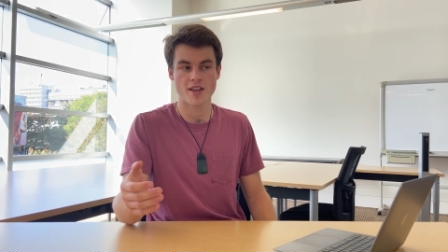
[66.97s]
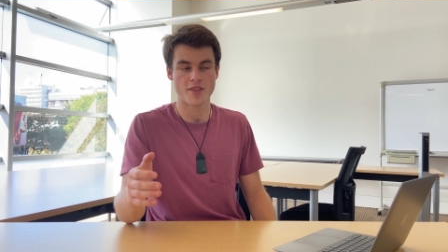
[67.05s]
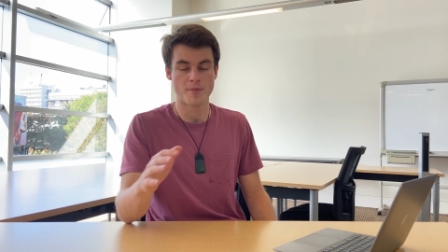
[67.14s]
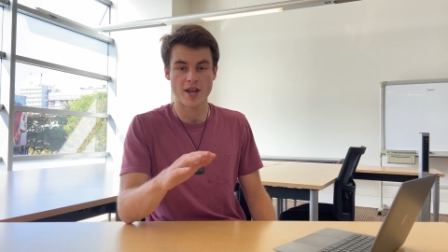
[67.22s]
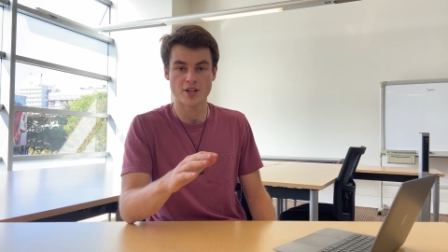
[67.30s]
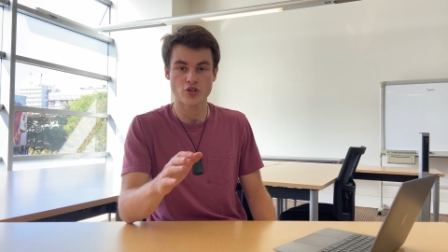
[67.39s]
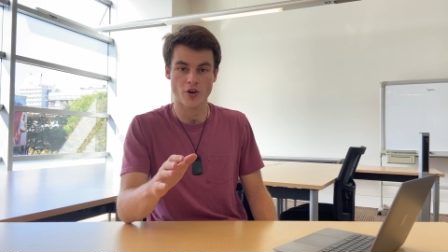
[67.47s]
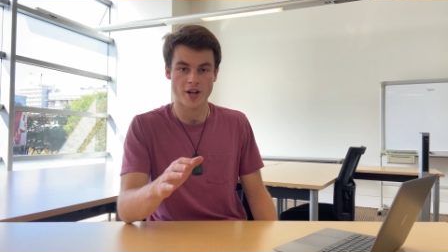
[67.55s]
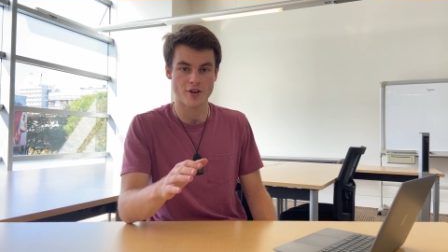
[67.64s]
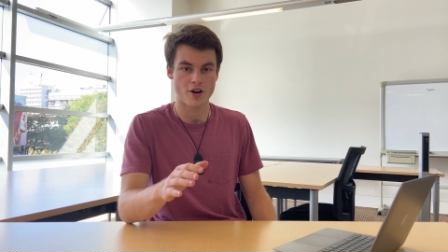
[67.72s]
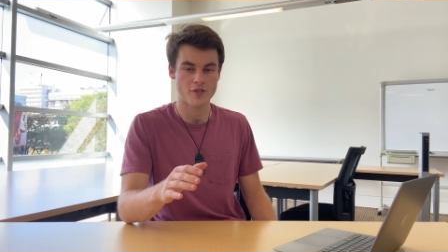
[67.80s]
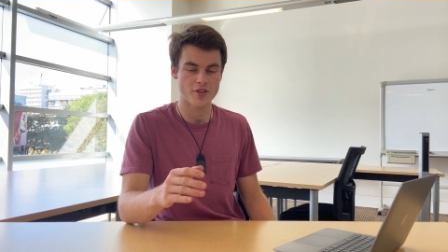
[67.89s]
The main
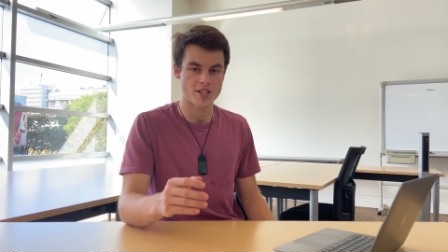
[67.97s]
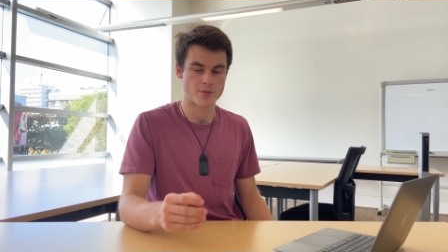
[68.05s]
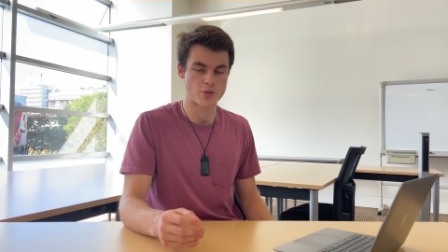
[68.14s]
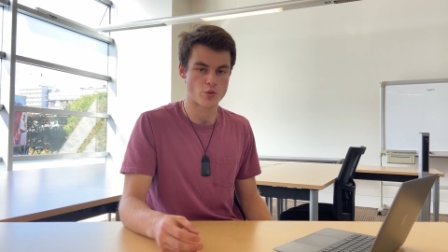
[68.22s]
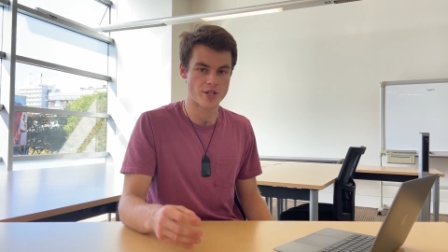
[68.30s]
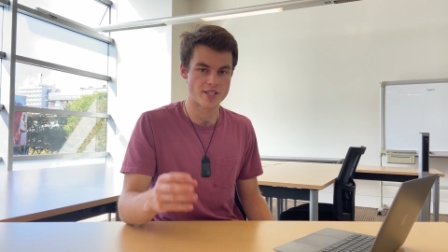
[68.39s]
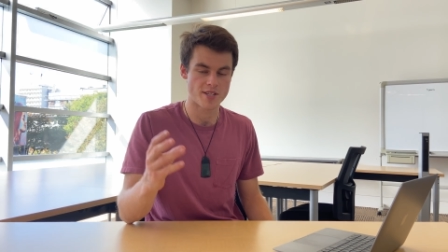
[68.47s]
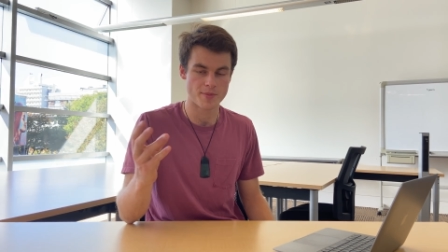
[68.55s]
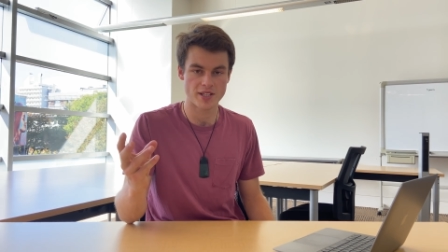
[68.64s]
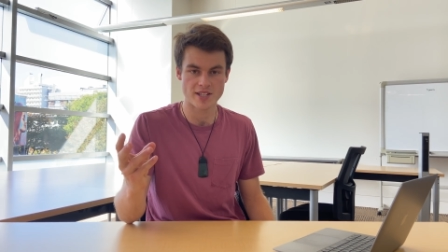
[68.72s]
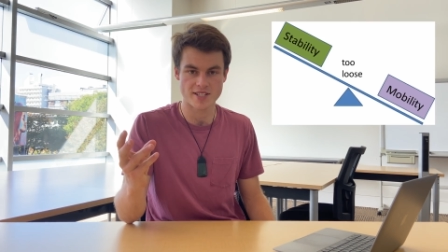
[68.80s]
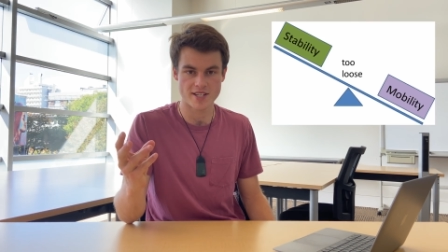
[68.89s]
trade-off is between
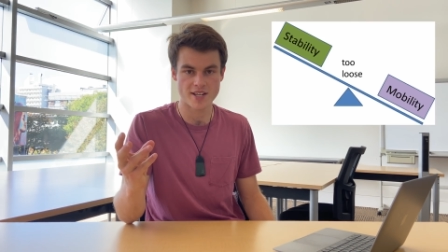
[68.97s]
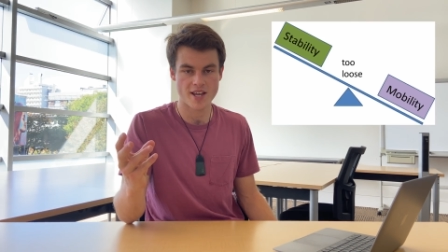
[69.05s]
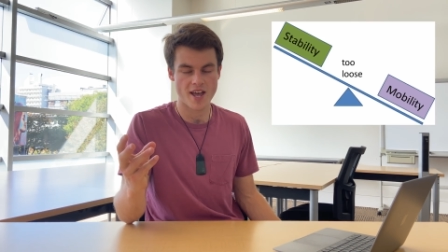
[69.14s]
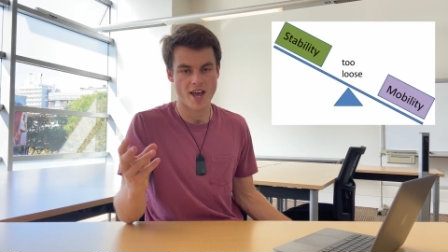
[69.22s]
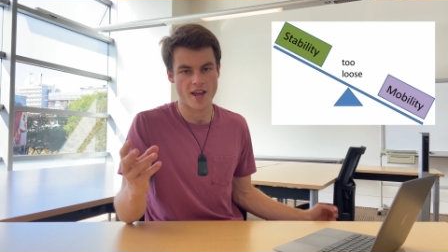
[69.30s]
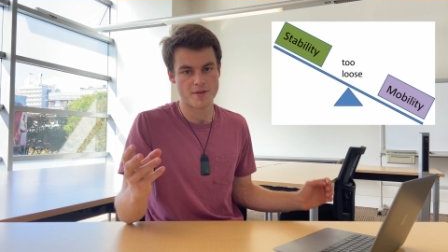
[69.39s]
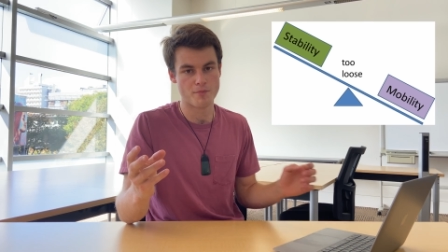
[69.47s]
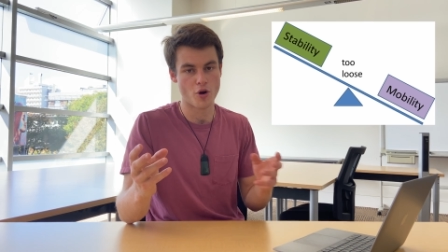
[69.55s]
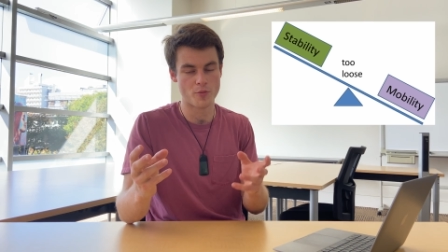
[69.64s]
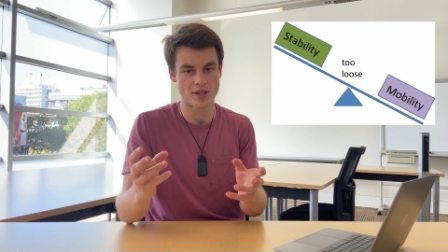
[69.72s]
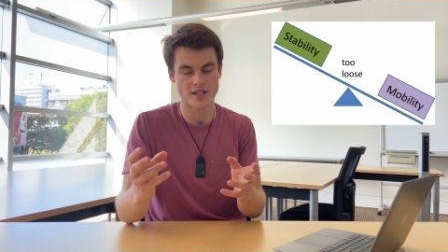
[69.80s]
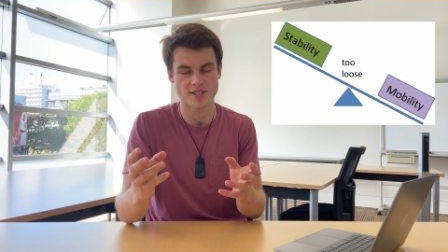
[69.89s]
stability and
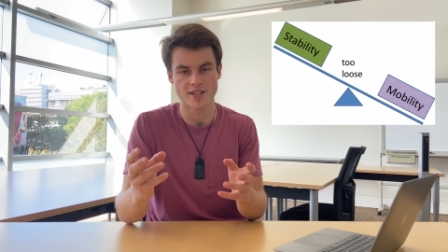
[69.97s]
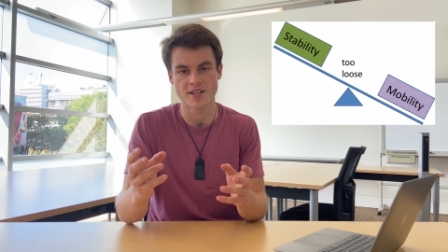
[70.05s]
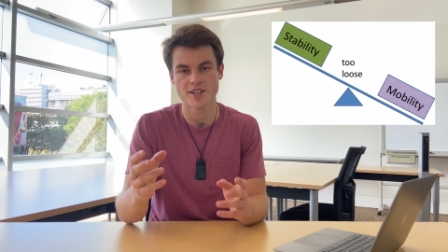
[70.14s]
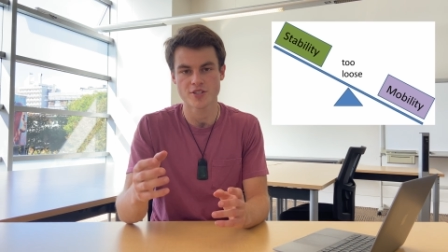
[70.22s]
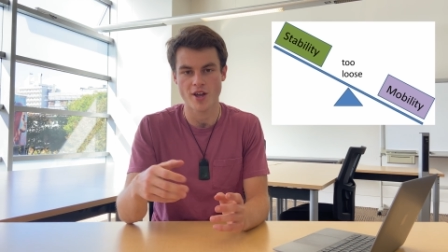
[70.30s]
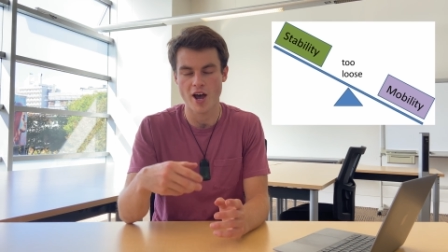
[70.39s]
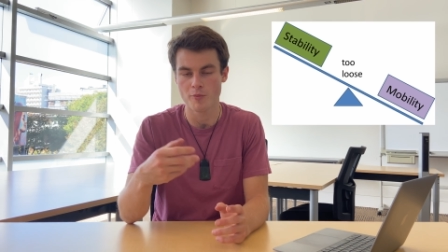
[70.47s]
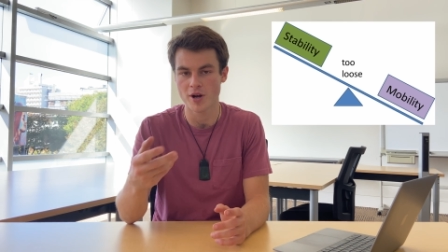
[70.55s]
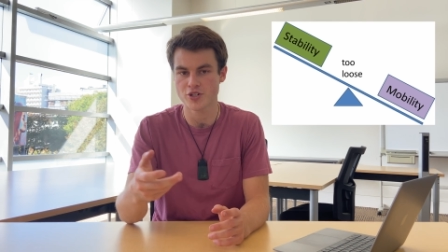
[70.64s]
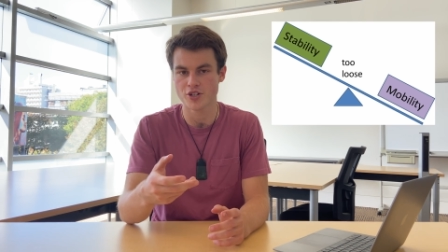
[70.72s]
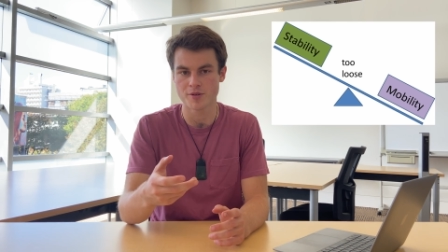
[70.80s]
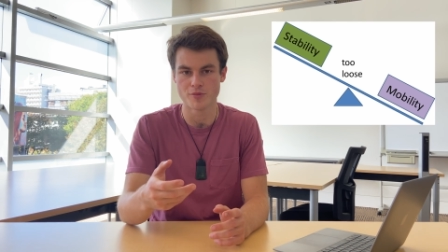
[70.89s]
mobility. So how
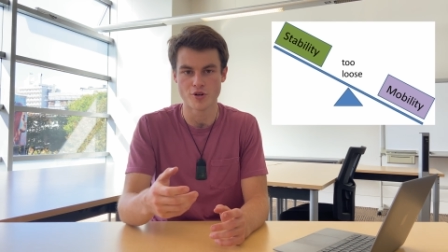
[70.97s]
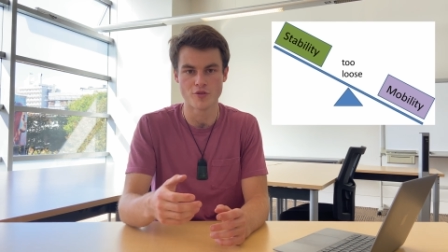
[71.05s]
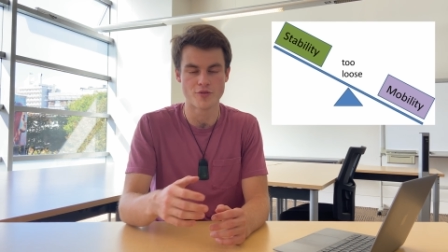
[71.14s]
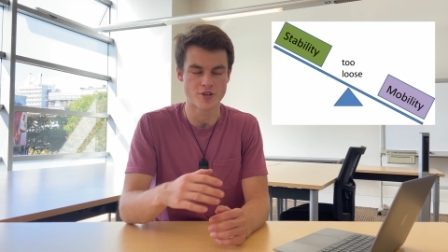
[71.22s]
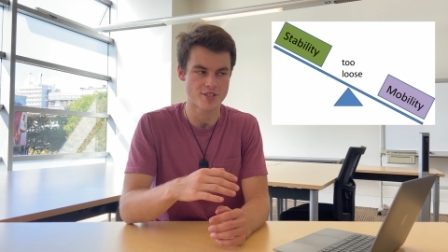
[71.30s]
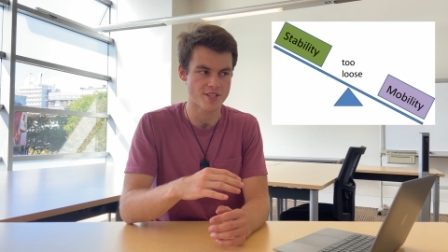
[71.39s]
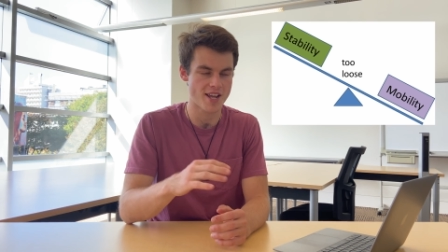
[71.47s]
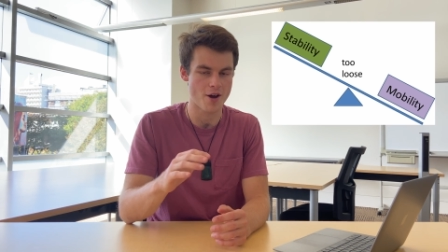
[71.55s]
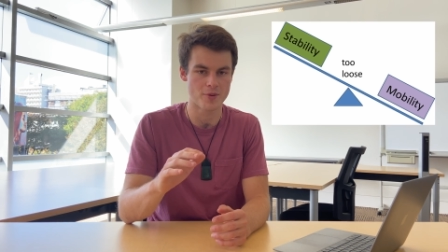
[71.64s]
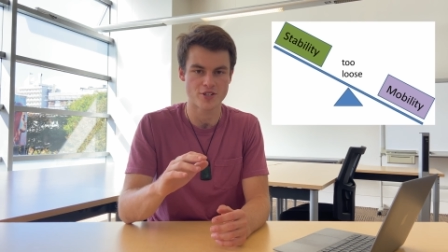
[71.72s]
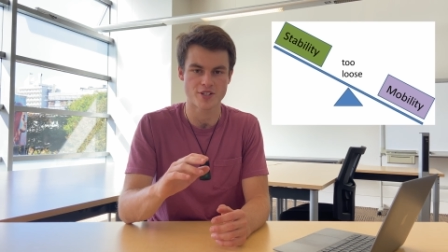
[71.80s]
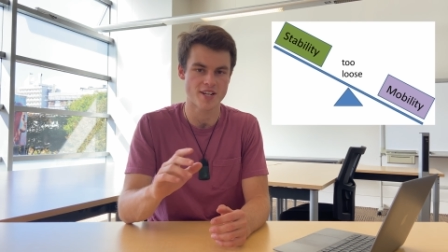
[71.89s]
much you can move versus
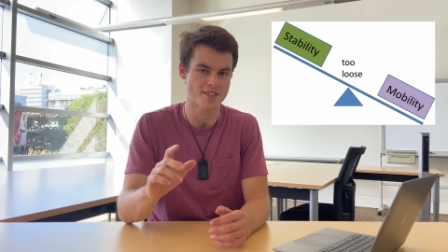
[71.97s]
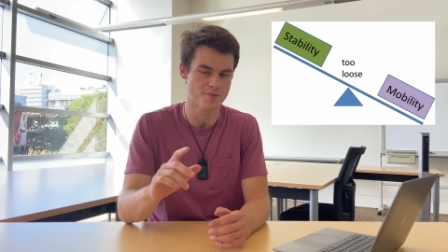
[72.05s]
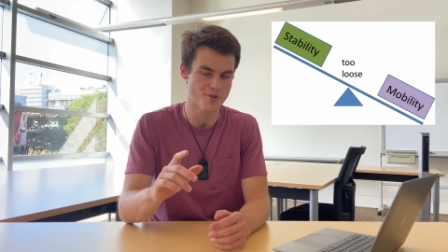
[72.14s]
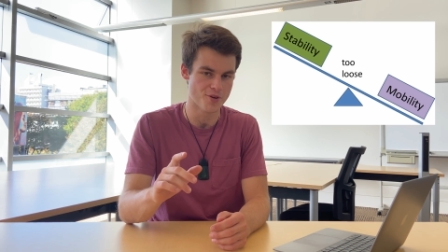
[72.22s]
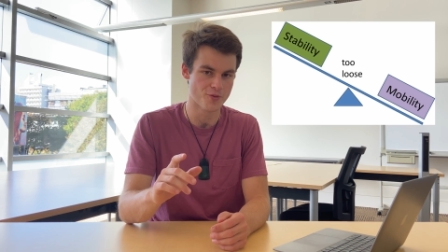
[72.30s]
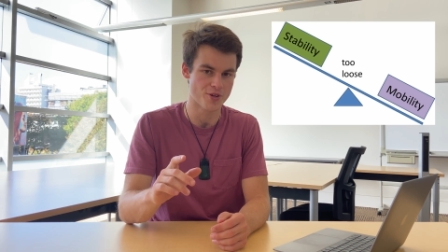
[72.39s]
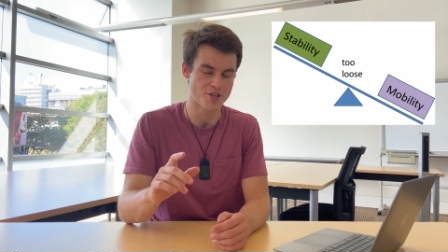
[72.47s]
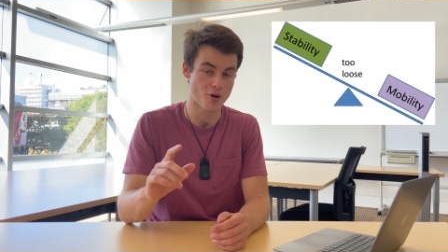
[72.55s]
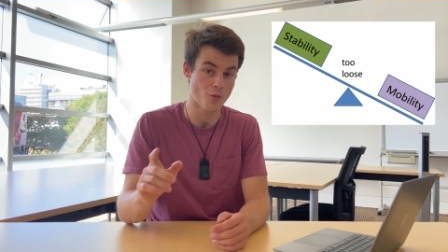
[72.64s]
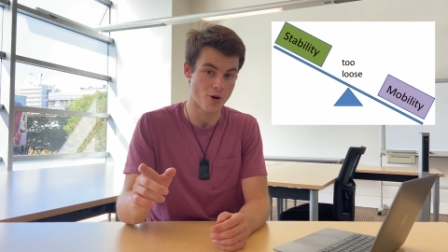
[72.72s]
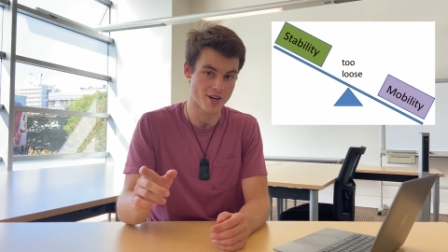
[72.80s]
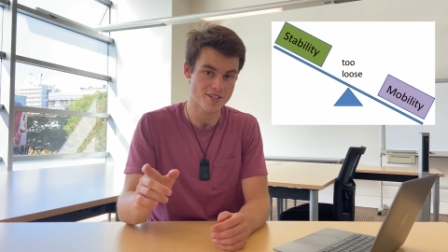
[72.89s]
how much it doesn't move when you
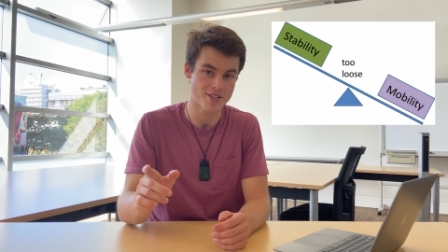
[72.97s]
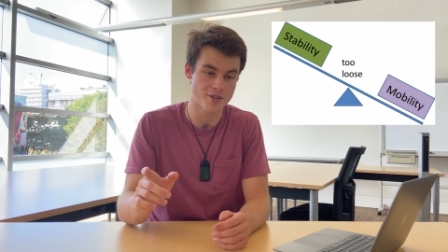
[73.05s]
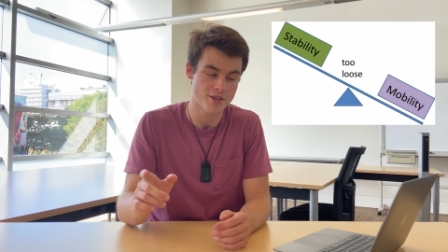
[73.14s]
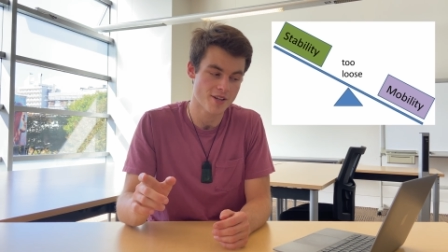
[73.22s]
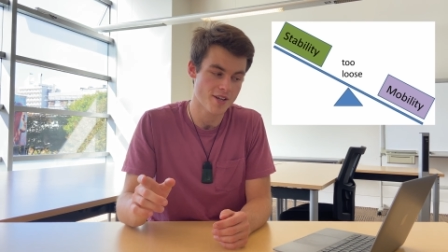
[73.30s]
don't want it to.